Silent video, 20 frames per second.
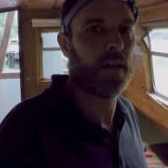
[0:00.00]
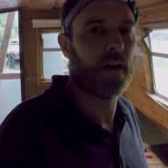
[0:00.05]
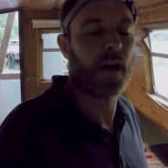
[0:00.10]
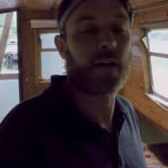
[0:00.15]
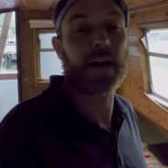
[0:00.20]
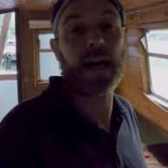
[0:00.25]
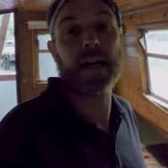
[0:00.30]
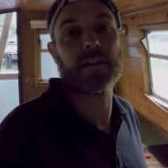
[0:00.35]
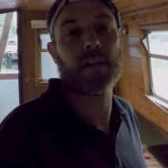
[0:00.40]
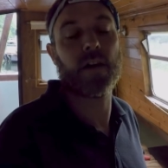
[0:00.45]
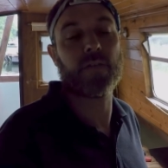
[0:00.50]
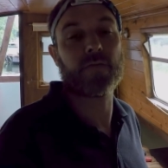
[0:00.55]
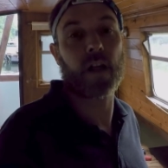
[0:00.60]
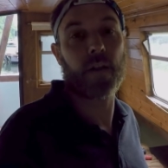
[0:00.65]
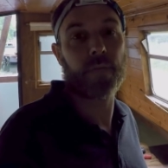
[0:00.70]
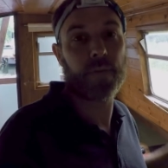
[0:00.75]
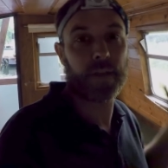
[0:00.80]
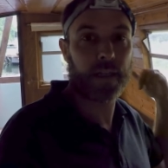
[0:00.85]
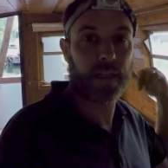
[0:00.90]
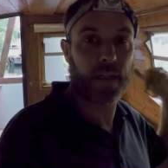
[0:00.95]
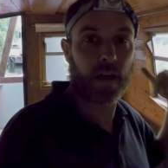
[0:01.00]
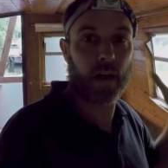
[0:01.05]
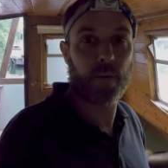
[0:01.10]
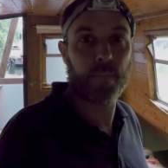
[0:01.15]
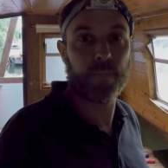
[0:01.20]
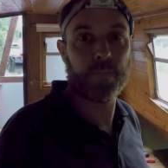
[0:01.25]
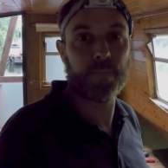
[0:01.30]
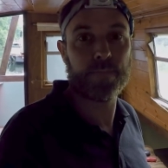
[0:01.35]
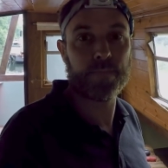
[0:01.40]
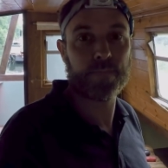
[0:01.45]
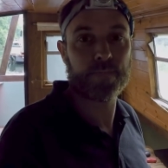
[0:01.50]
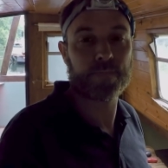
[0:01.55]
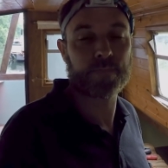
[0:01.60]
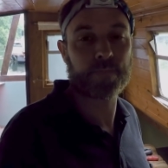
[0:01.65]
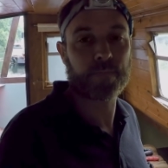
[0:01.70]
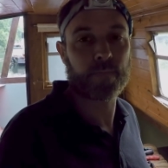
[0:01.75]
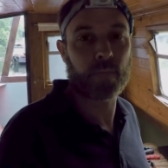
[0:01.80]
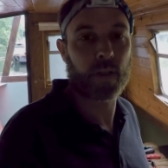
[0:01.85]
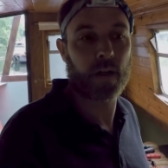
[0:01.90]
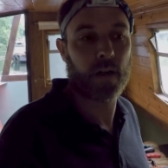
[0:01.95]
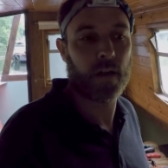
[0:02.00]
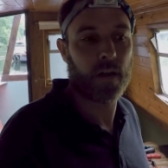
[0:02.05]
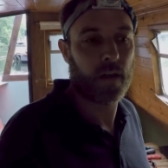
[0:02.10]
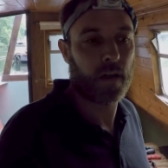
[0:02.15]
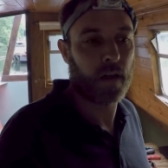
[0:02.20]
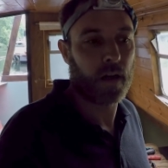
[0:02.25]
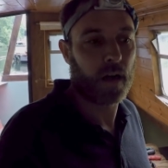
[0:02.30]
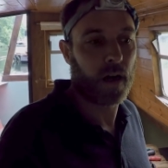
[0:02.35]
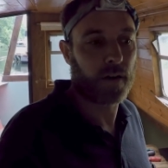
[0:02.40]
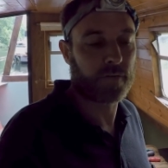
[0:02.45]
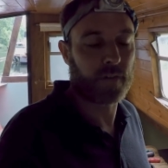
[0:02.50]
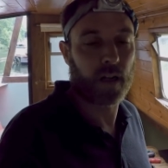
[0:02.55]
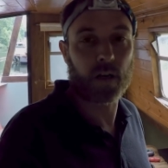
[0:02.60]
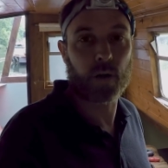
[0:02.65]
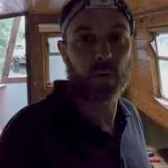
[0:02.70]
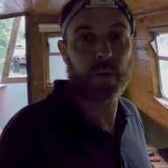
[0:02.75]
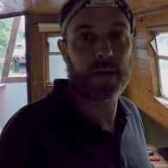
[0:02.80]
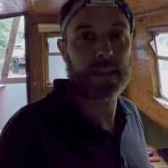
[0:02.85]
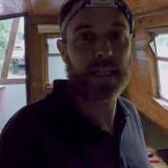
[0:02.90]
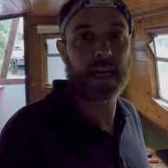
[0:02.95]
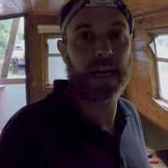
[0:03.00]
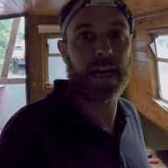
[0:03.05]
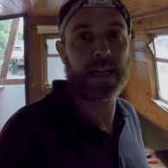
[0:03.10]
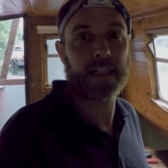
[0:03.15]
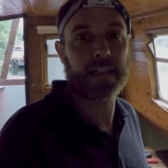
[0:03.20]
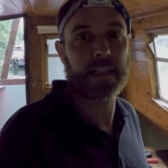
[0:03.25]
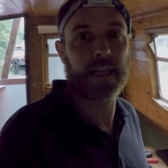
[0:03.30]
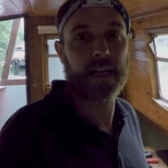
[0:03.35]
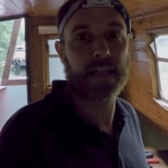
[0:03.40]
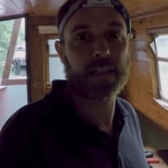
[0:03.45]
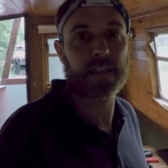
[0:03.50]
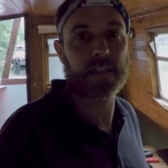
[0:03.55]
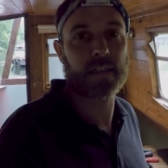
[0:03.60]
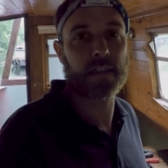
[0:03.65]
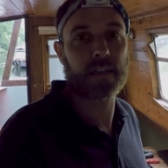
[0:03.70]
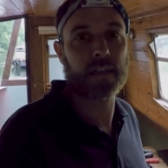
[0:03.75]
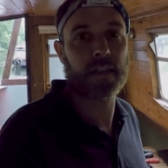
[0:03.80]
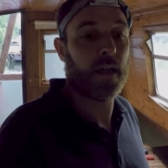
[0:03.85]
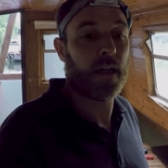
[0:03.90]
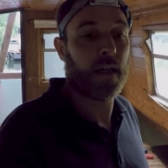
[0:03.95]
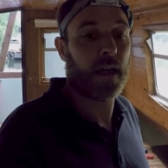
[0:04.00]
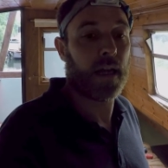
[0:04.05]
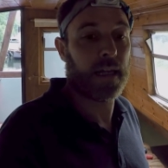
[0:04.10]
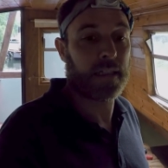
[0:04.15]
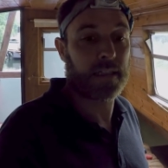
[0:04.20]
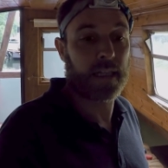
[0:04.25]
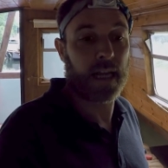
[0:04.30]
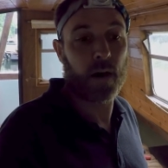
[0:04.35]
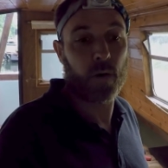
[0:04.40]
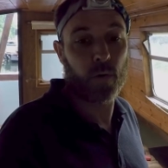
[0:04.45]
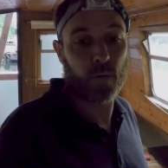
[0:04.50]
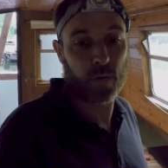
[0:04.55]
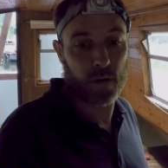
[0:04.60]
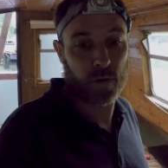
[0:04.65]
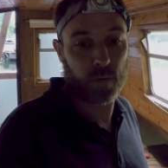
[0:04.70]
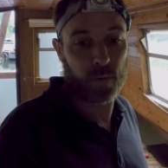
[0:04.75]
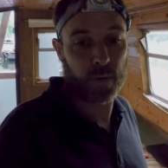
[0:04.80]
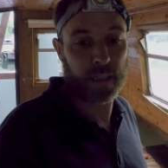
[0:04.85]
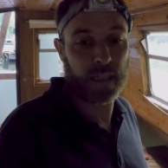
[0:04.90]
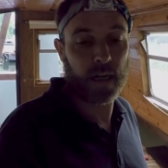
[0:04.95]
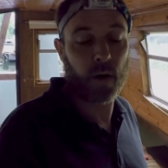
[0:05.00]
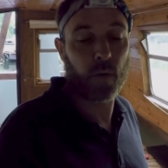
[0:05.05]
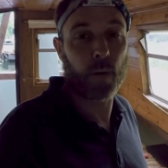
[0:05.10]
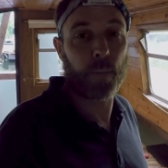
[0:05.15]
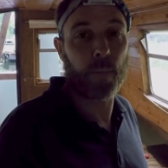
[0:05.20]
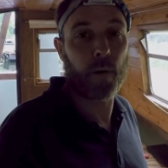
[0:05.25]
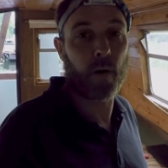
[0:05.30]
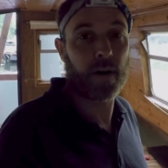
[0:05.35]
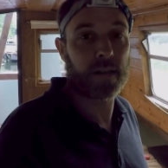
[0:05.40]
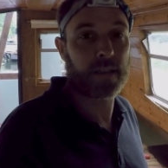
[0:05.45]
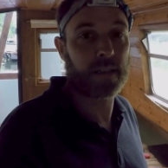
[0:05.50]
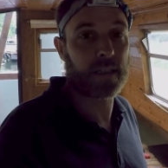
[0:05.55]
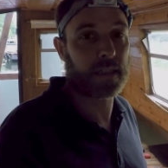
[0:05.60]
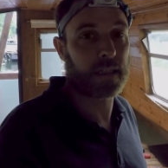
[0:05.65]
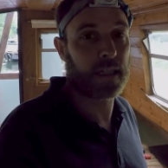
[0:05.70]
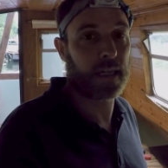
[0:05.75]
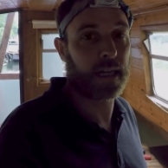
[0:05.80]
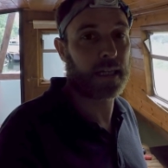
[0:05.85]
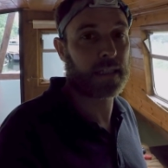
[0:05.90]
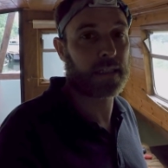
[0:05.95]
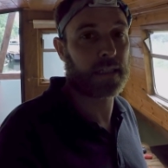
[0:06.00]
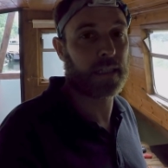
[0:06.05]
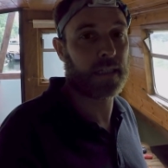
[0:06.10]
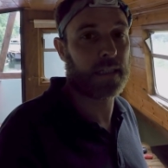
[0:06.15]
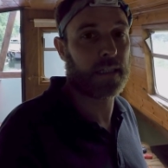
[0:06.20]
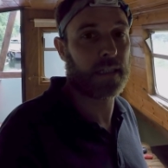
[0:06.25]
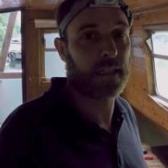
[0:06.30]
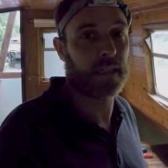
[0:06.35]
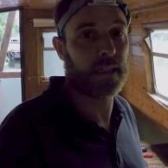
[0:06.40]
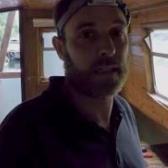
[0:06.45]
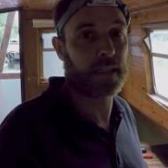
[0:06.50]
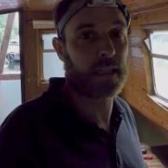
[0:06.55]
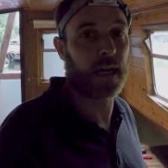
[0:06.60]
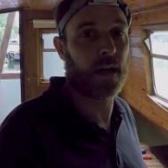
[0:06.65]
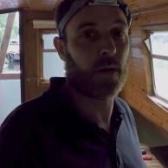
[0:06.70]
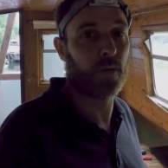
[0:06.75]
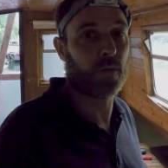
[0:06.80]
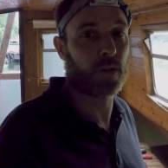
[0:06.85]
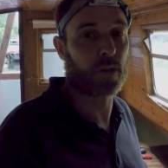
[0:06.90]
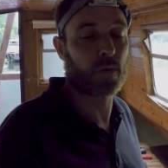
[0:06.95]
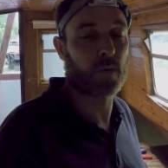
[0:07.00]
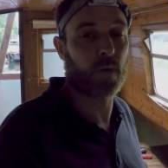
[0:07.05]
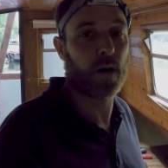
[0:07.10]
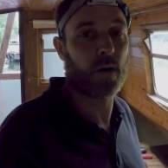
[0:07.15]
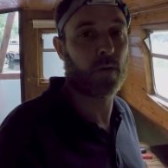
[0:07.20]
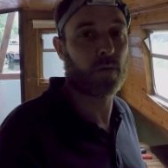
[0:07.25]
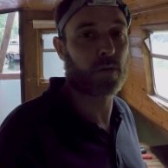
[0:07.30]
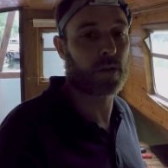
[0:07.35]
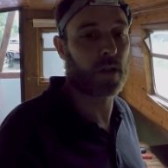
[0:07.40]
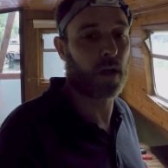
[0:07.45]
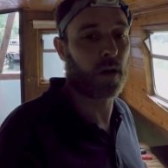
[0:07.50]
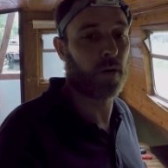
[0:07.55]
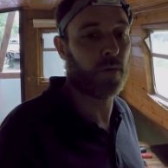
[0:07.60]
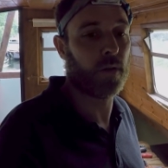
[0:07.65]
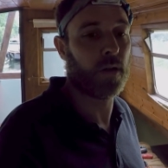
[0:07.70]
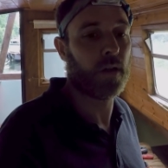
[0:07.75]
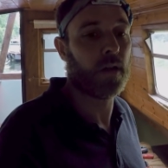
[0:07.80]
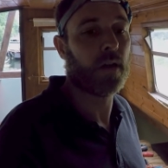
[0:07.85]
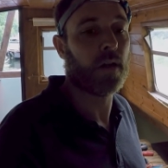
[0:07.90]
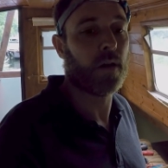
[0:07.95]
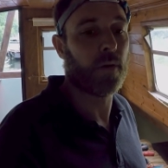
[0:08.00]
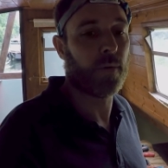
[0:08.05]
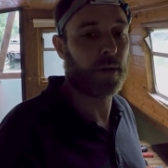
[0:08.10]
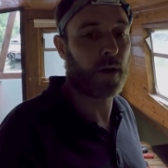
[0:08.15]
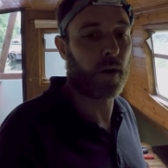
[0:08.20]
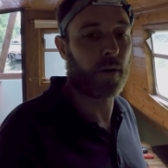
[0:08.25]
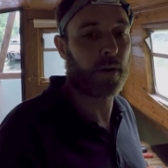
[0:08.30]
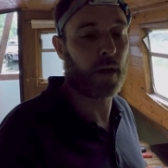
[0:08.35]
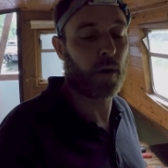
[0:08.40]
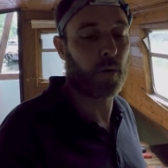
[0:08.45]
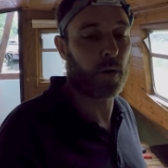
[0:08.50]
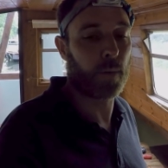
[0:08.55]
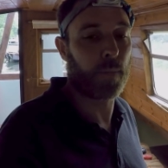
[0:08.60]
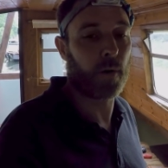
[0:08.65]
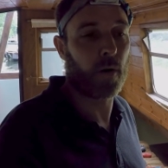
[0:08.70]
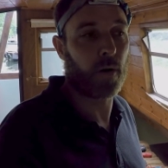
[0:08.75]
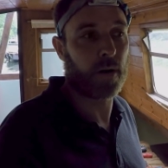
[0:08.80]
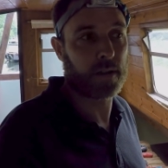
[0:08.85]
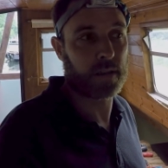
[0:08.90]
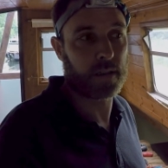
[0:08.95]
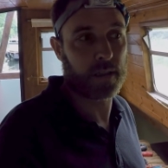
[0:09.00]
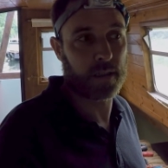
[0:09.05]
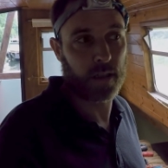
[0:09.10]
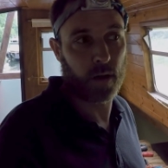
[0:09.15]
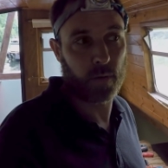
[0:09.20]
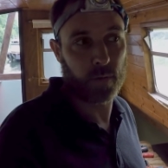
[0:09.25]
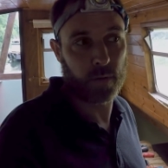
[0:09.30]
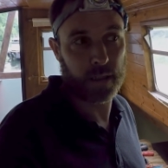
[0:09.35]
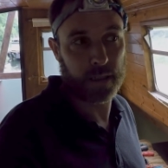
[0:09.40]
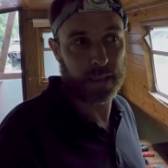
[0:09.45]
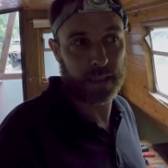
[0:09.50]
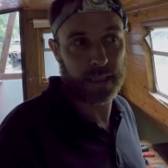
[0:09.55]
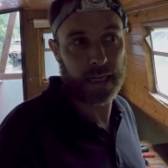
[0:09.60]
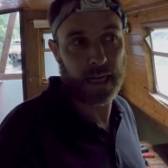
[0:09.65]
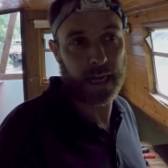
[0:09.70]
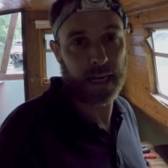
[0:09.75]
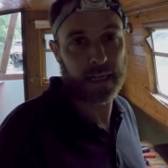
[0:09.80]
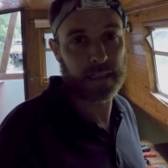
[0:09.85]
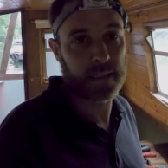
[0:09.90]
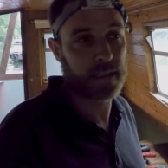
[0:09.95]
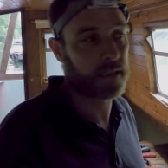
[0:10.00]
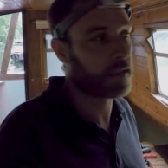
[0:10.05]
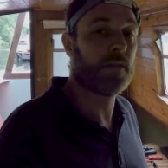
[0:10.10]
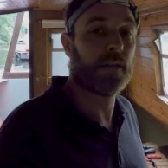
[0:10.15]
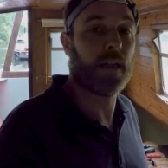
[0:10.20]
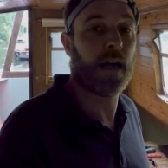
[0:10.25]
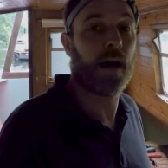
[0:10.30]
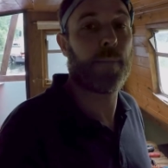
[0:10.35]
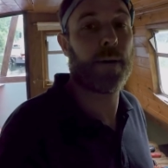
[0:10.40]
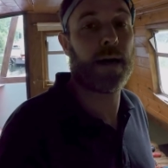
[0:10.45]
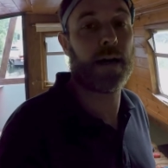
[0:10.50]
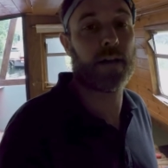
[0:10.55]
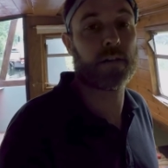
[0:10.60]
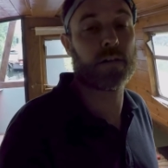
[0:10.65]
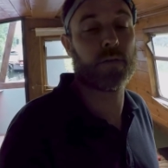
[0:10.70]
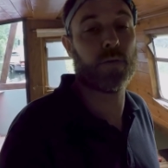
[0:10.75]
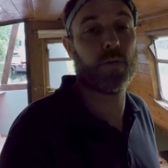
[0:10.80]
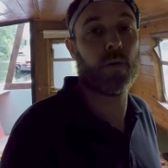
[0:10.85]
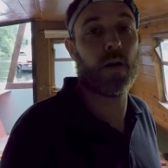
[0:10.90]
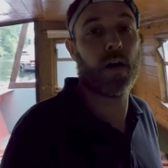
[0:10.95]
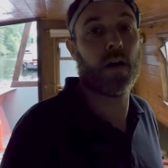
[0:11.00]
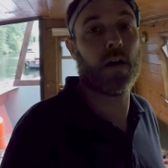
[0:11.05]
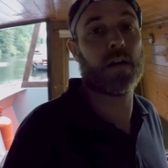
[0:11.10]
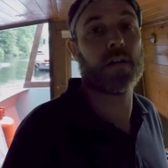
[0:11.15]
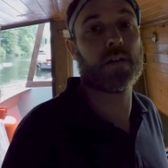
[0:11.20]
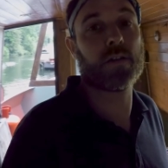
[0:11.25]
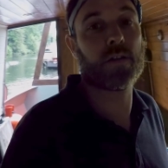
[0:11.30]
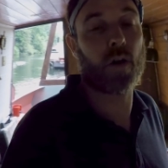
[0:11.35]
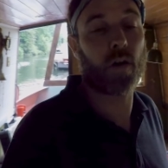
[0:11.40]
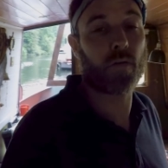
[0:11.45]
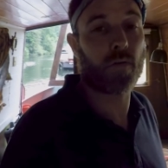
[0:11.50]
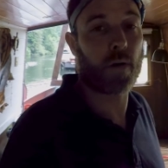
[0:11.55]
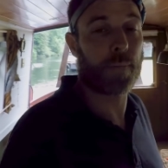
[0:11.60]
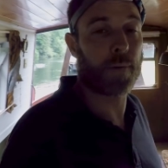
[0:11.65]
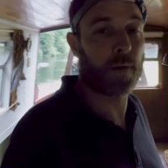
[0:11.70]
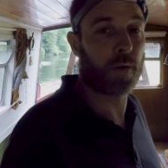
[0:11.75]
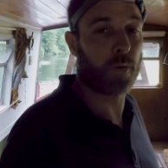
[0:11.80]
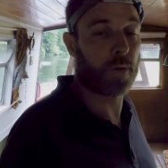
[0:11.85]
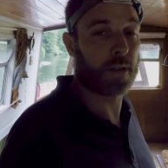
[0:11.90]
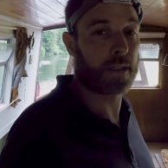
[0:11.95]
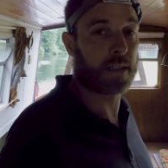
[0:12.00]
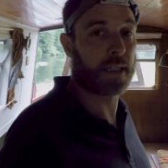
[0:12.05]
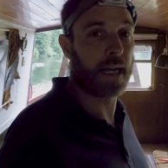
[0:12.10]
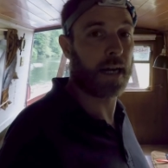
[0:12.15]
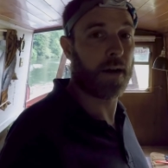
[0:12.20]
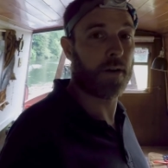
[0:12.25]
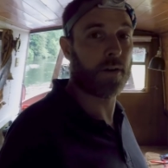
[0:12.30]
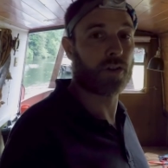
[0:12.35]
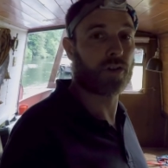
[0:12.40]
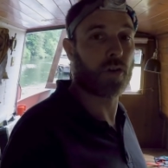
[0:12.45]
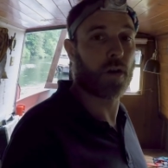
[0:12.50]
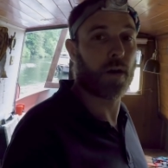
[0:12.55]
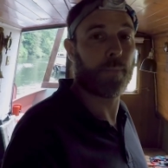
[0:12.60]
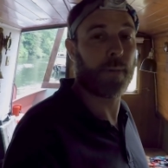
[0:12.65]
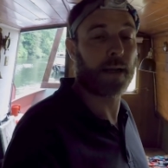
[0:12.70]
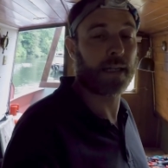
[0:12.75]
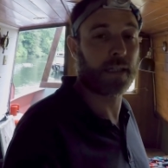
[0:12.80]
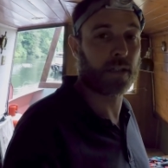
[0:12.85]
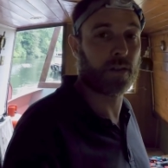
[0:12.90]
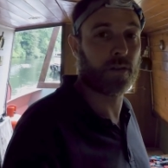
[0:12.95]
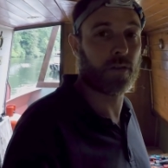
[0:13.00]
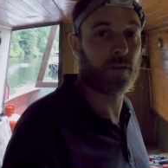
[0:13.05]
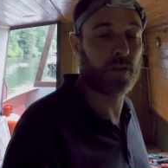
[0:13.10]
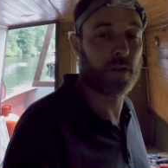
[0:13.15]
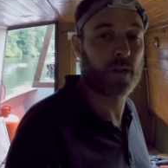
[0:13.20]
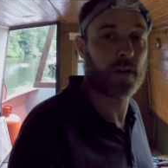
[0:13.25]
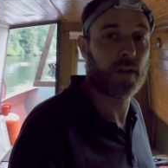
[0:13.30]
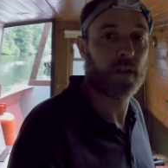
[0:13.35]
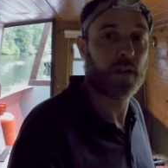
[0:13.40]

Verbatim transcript: Okay, so I've done the I've done a quick air test. It's held with the old appliances connected. It's held as well, so we know the old appliances don't leak gas. Now about to start ripping all this out and try and make good